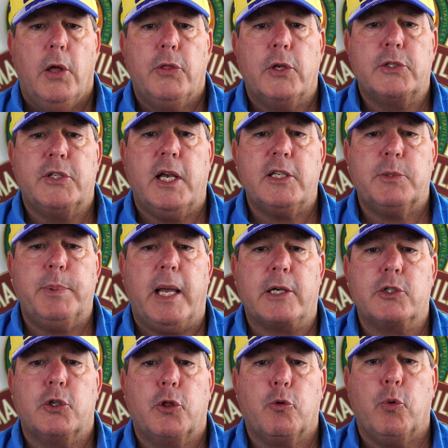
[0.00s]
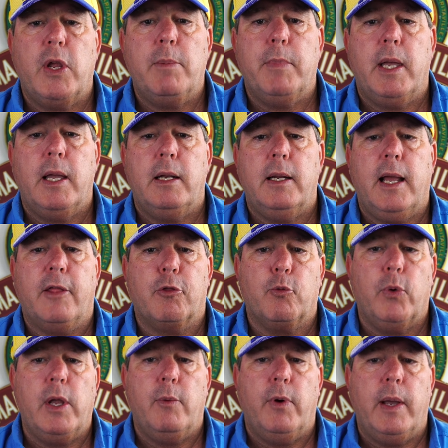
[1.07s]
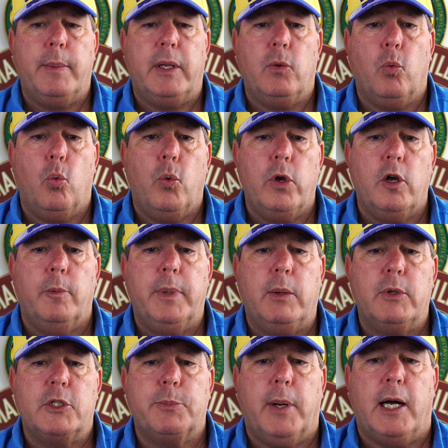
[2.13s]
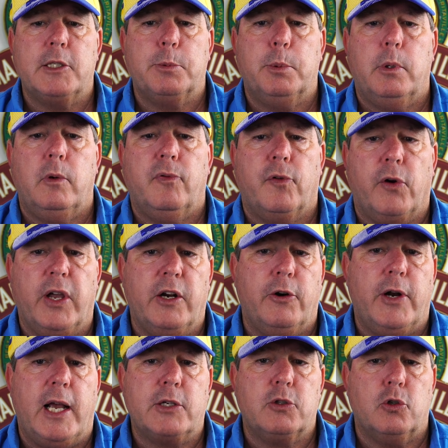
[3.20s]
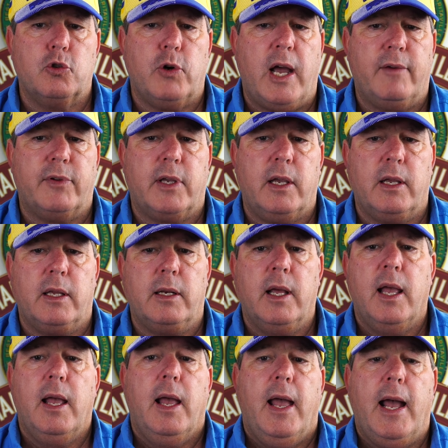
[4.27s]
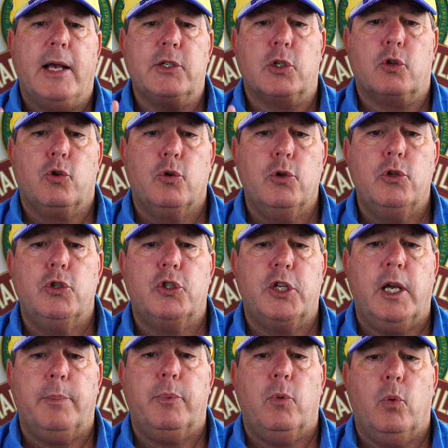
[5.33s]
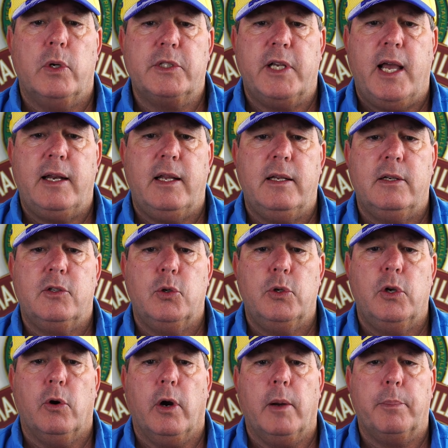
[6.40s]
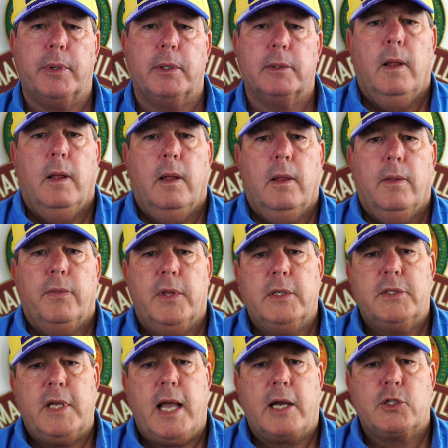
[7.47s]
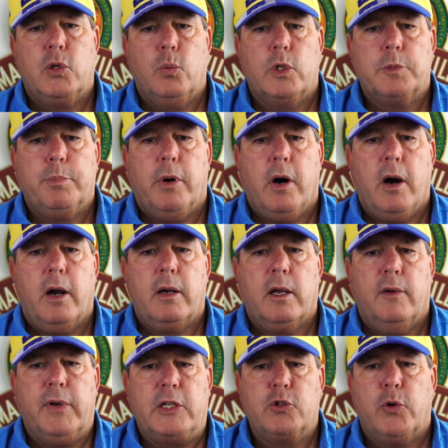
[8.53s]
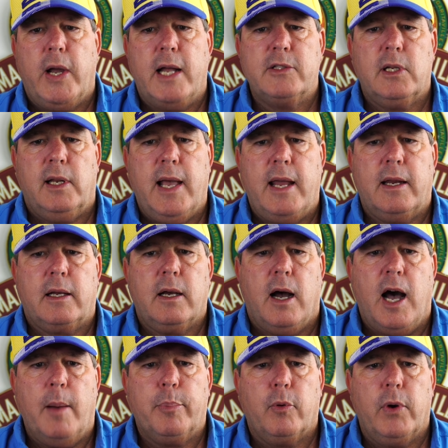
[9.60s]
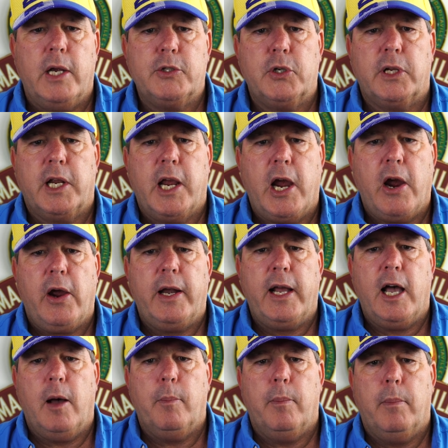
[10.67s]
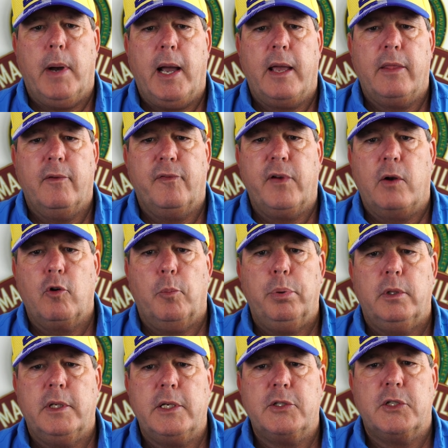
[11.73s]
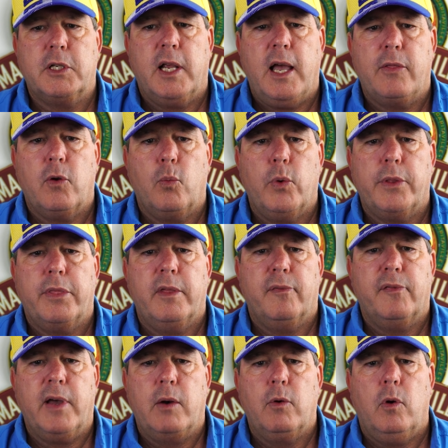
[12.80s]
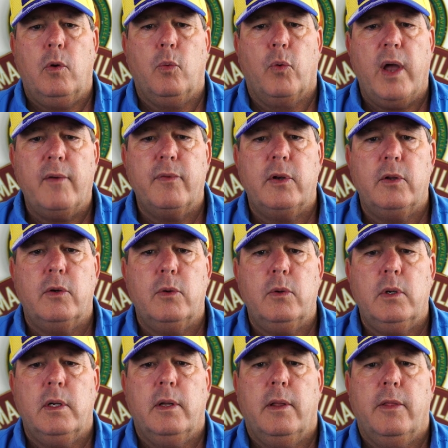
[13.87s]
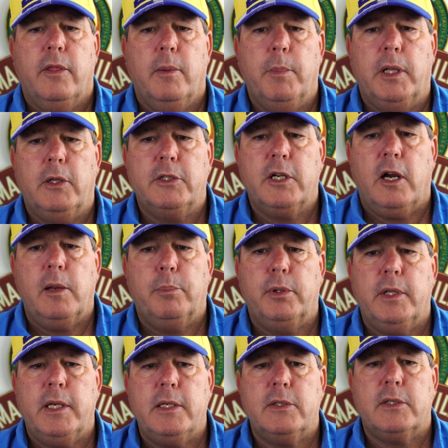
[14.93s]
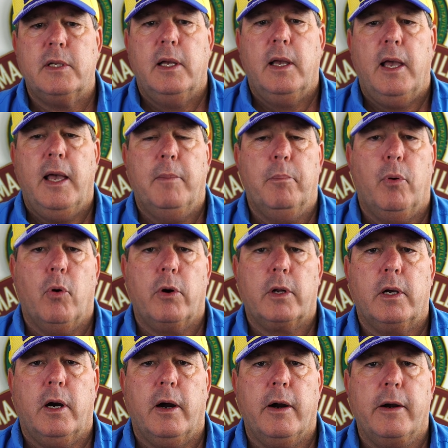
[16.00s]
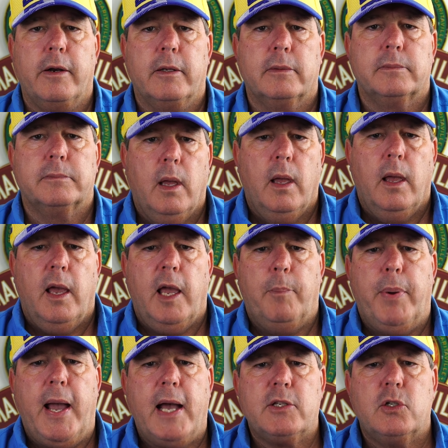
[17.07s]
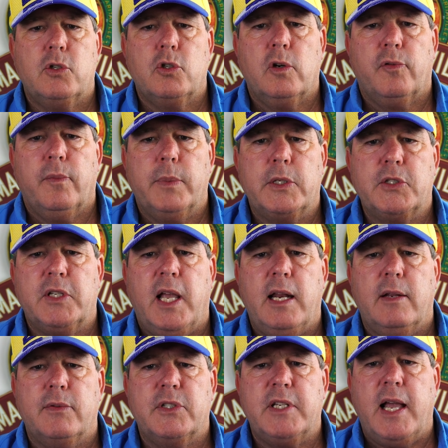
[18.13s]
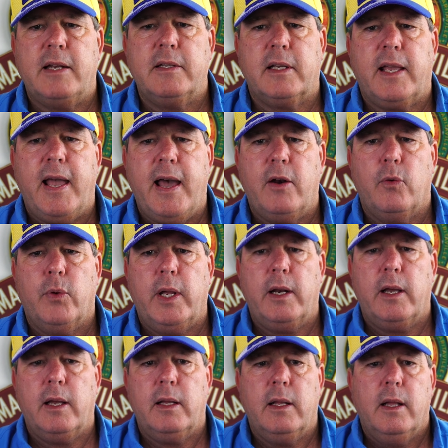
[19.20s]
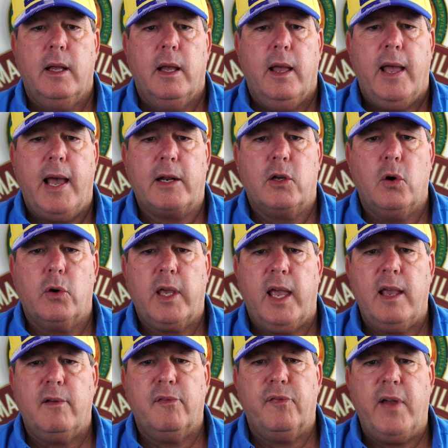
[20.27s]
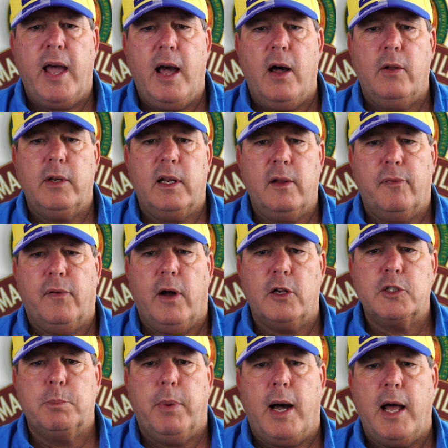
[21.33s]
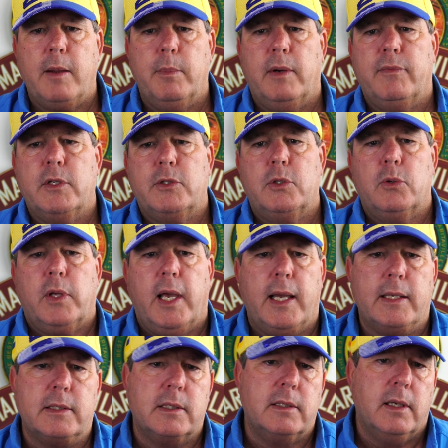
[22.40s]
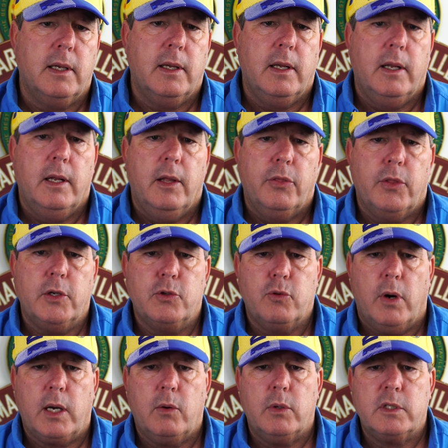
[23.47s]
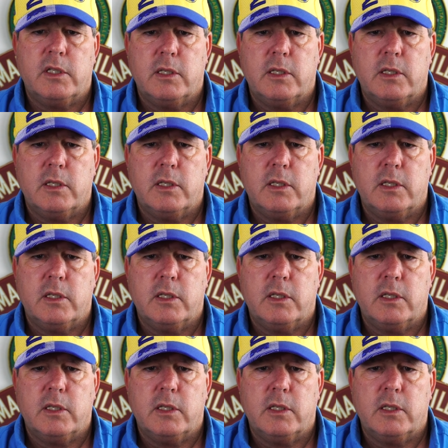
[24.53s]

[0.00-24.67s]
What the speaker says: The suspects, 3 men and 3 women, will be responsible for international trafficking as a cruise ship was heading to Europe. This action was part of a transatlantic operation carried out by the federal police together with the Federal Revenue, the military police, and Port Guard. A passenger from the state of Santa Catarina had cocaine found in a false bottom of the suitcase. The drug was